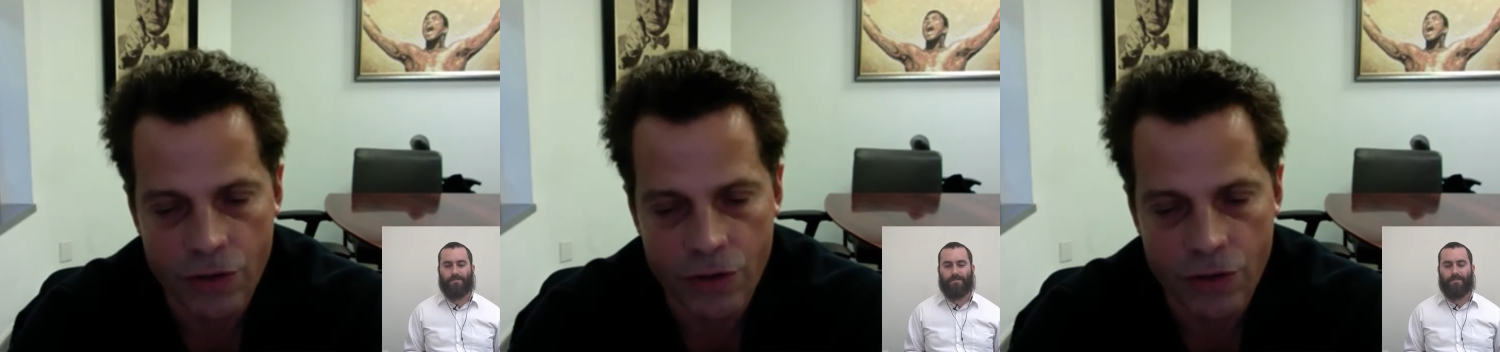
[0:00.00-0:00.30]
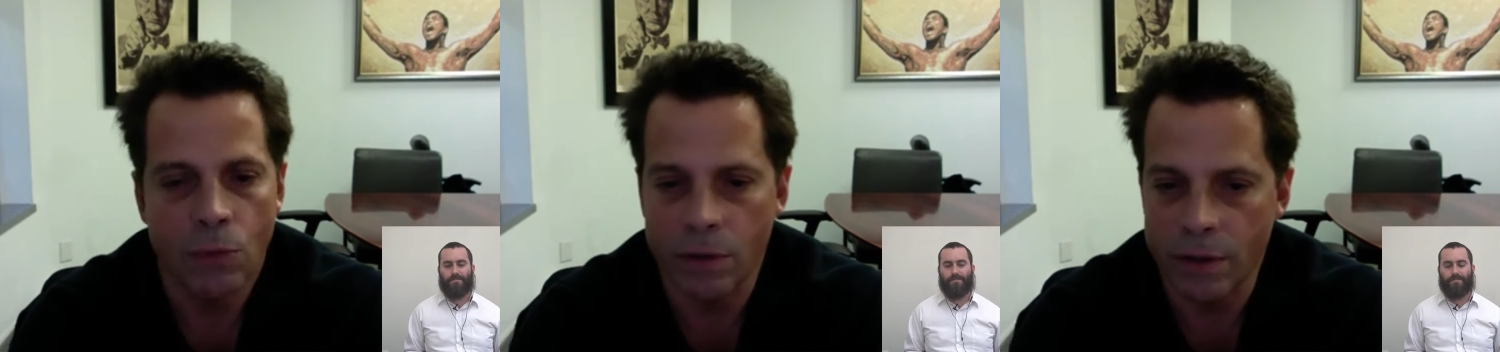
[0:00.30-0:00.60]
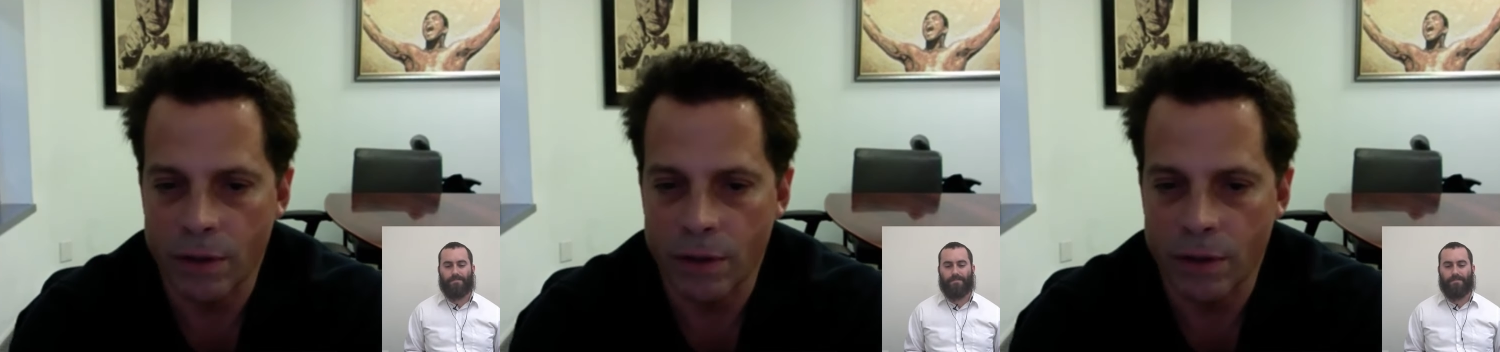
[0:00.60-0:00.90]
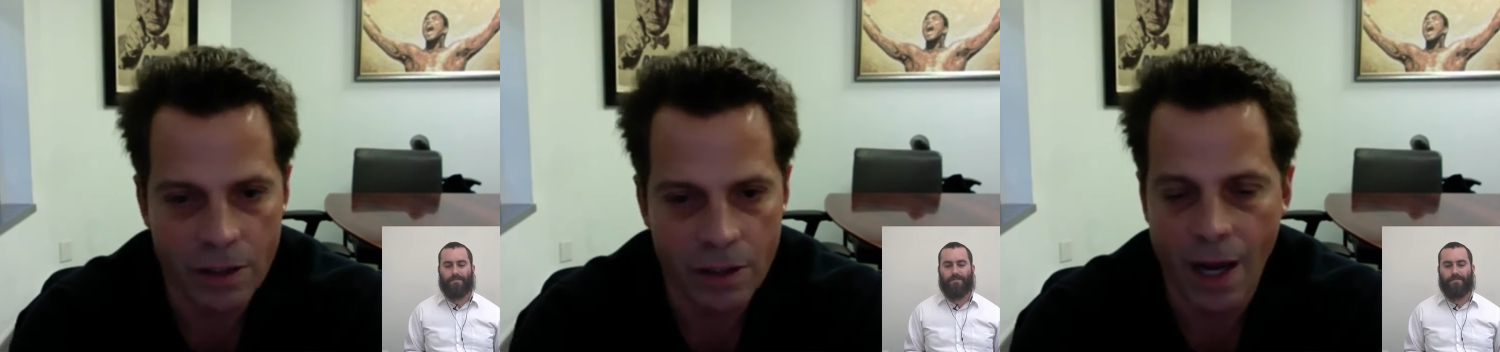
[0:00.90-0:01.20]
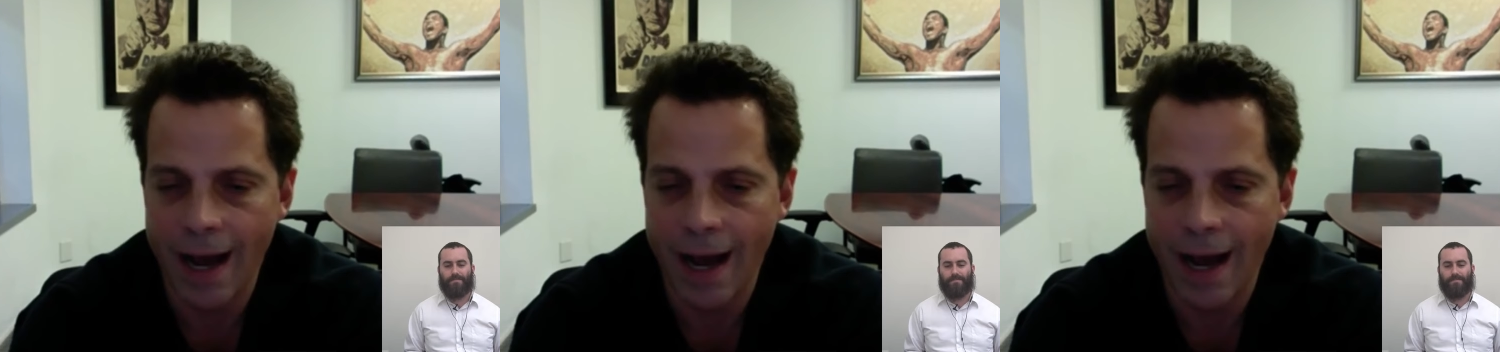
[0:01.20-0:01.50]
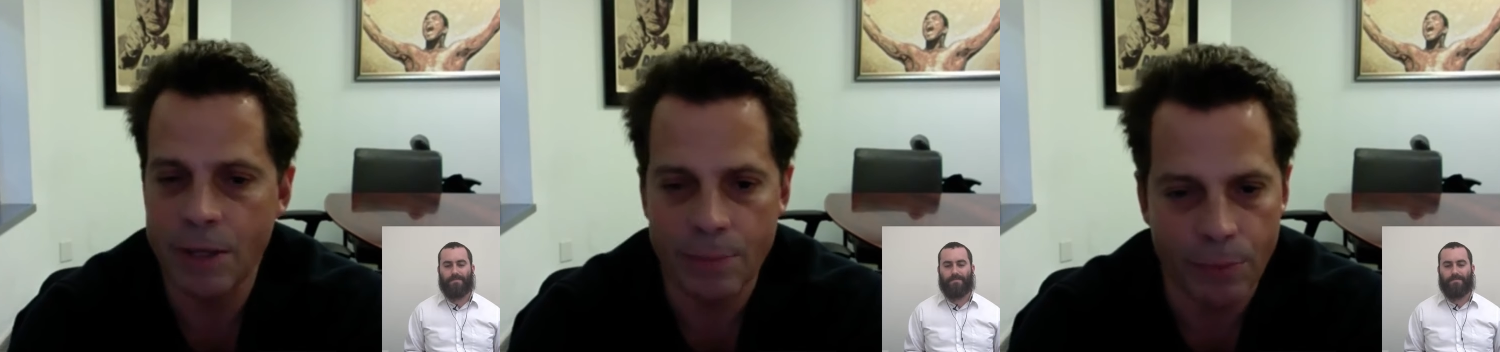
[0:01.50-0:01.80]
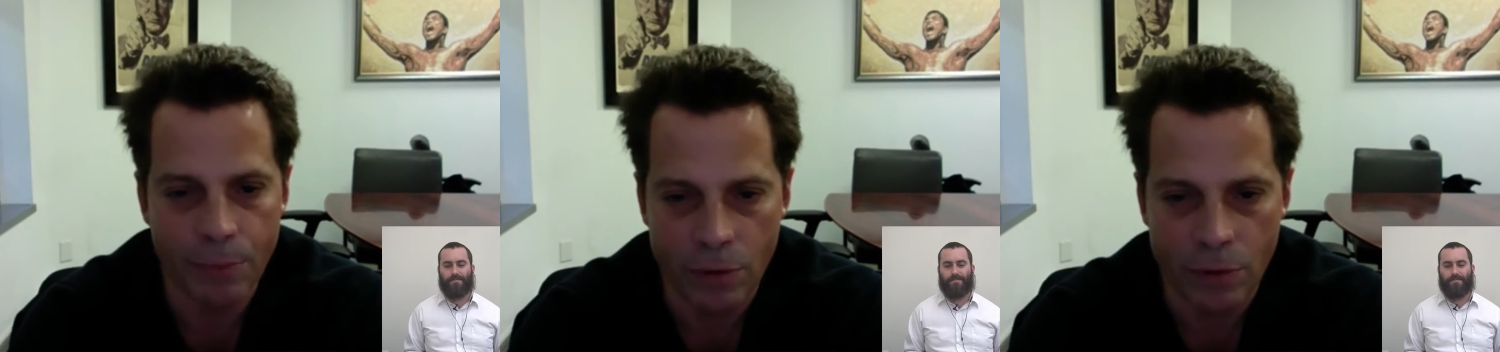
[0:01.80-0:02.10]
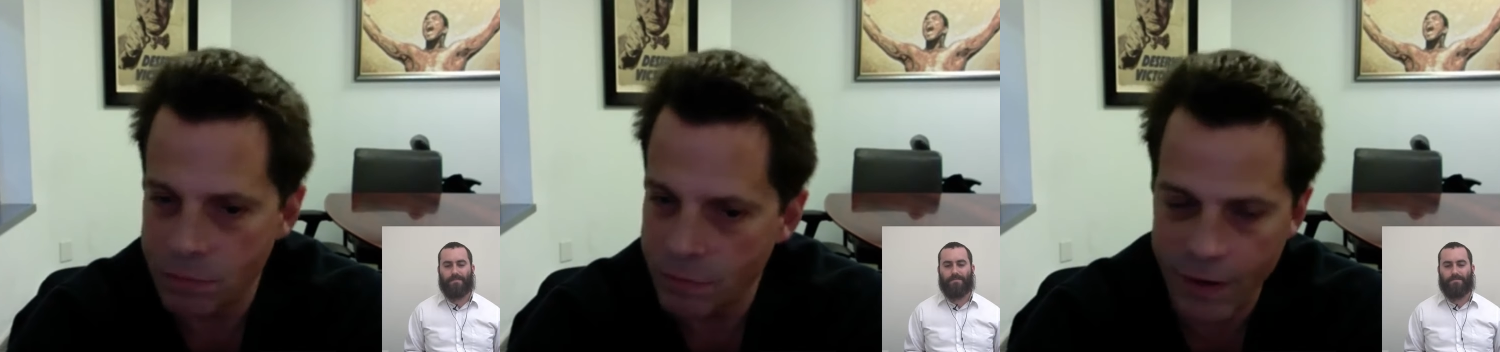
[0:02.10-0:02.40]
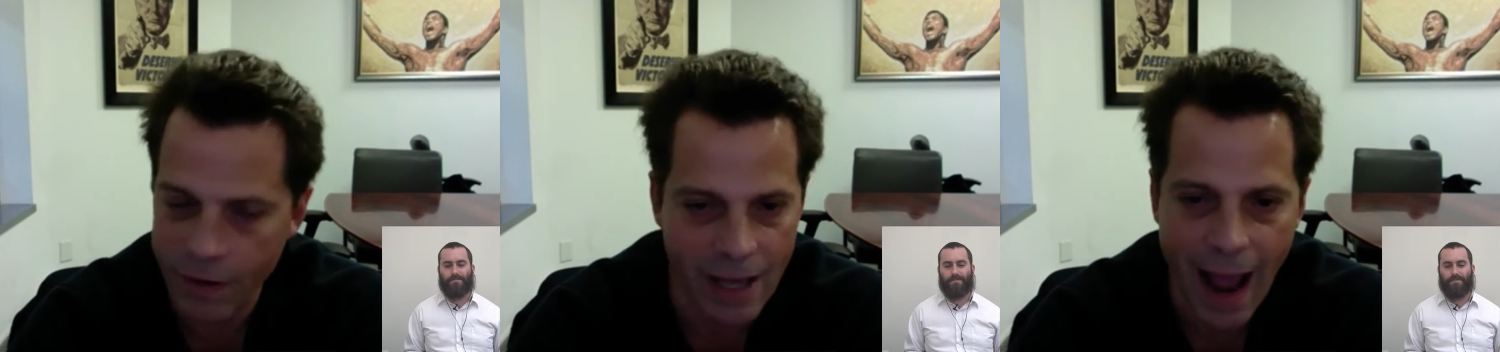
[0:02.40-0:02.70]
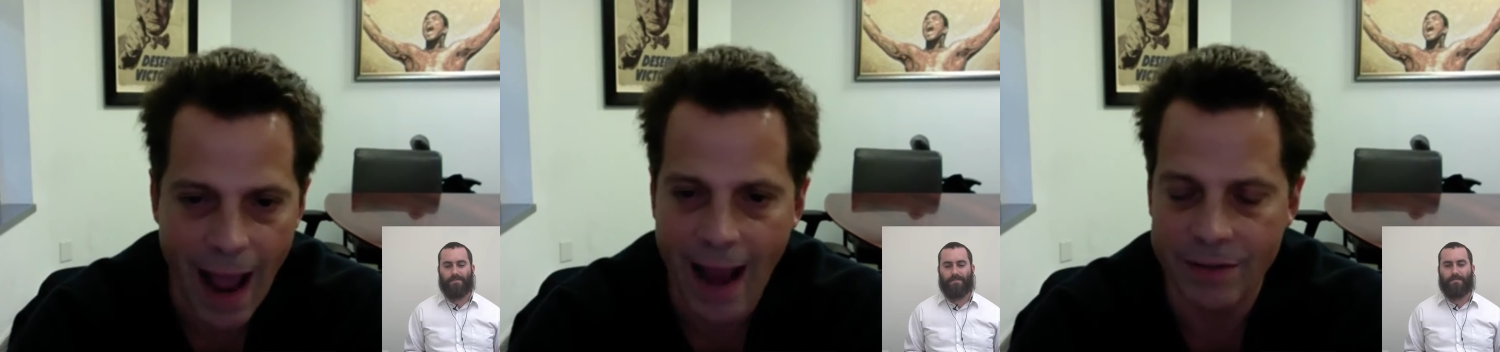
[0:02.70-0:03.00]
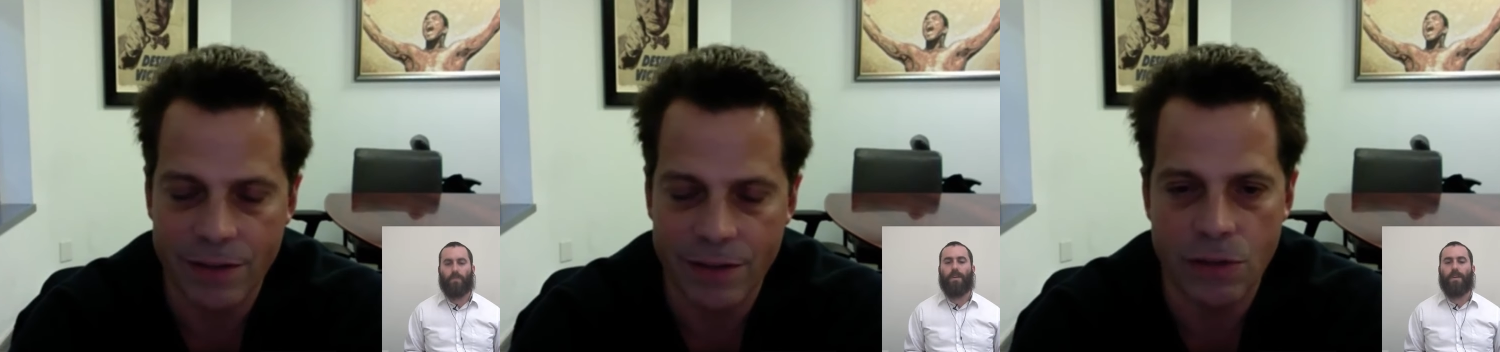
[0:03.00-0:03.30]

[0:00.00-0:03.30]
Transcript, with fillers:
Speaker 1: where innocent, kind people fail to act, and so.